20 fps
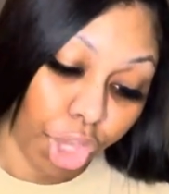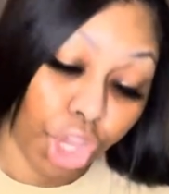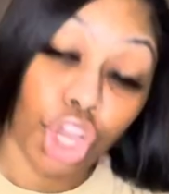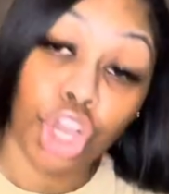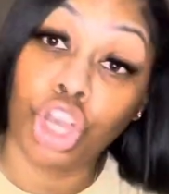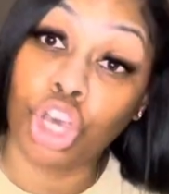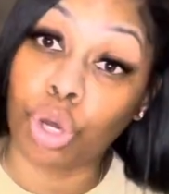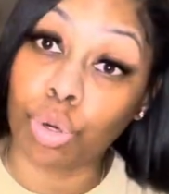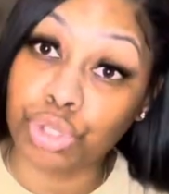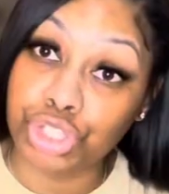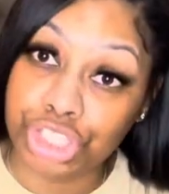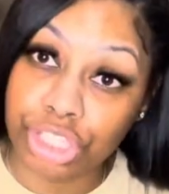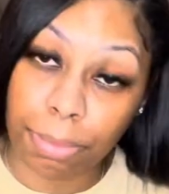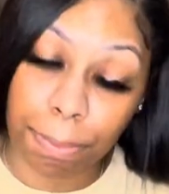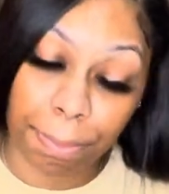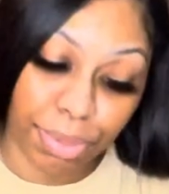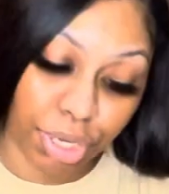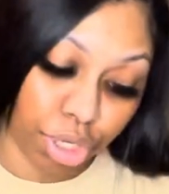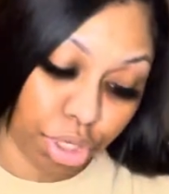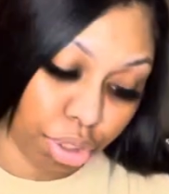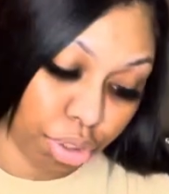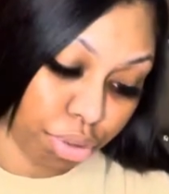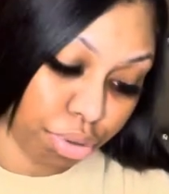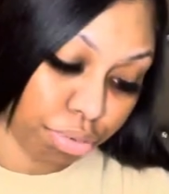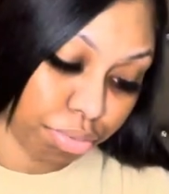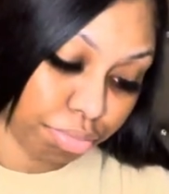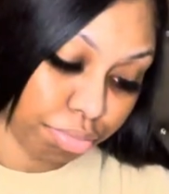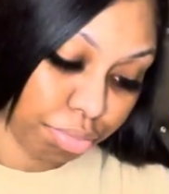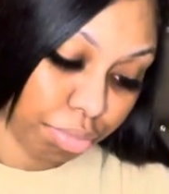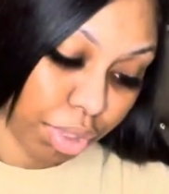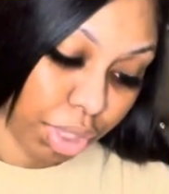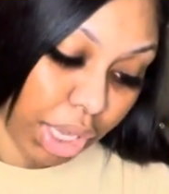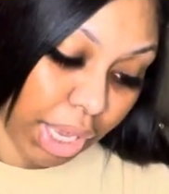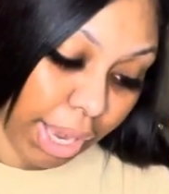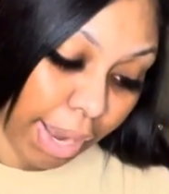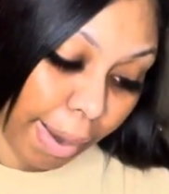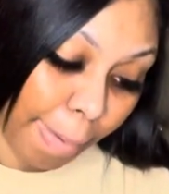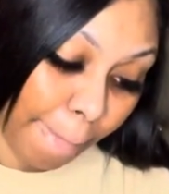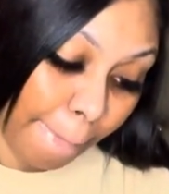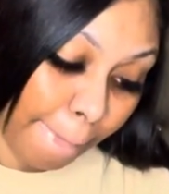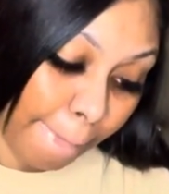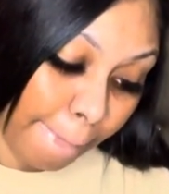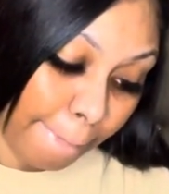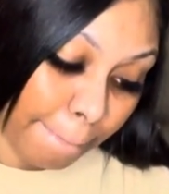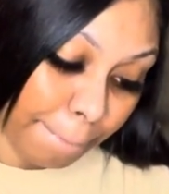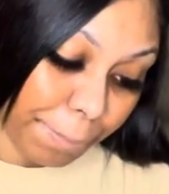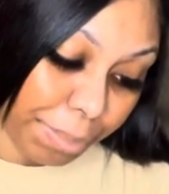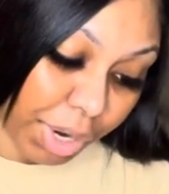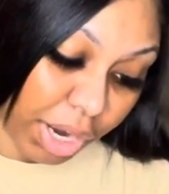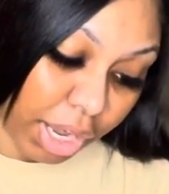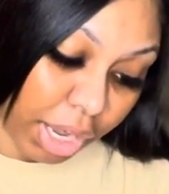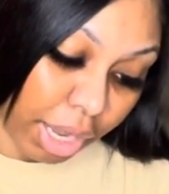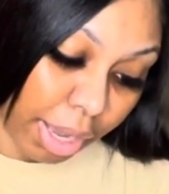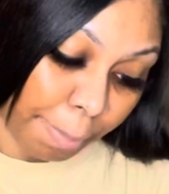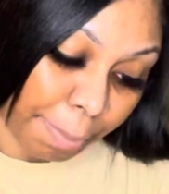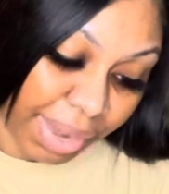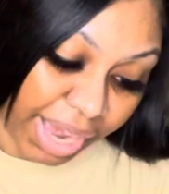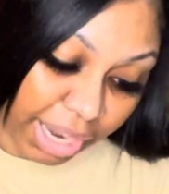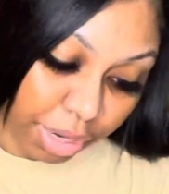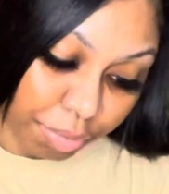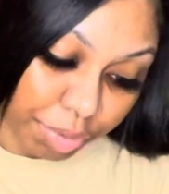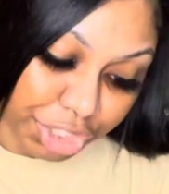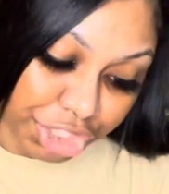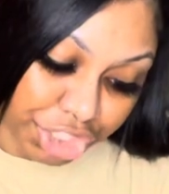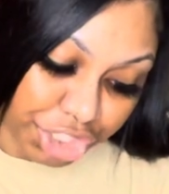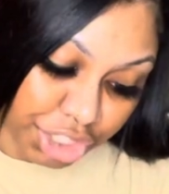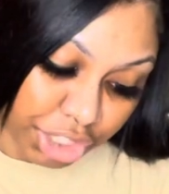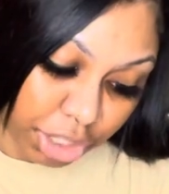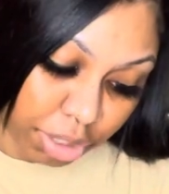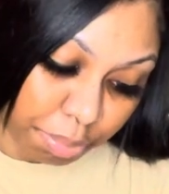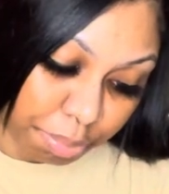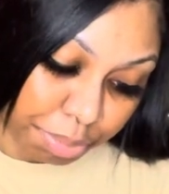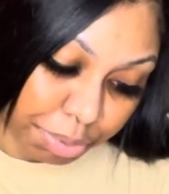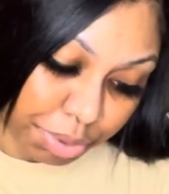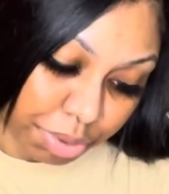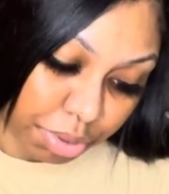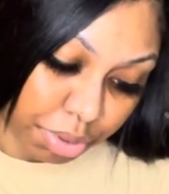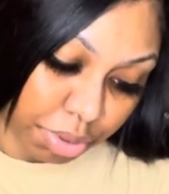GoShippo, uh, Pirate Ship,